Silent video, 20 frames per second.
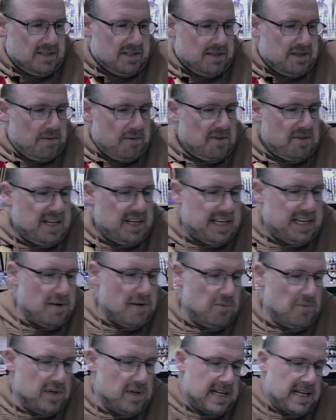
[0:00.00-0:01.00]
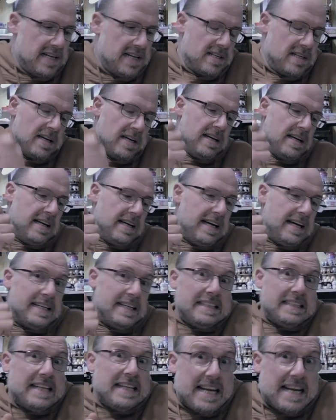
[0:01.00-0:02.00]
So I'm thinking we need
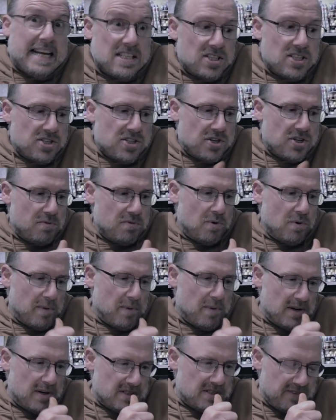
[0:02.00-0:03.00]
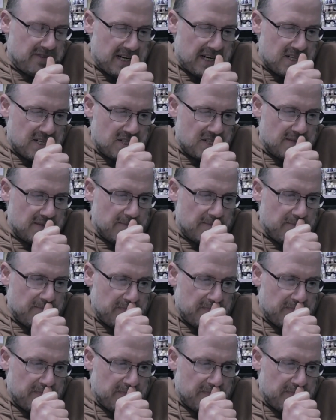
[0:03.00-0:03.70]
at least two more motivation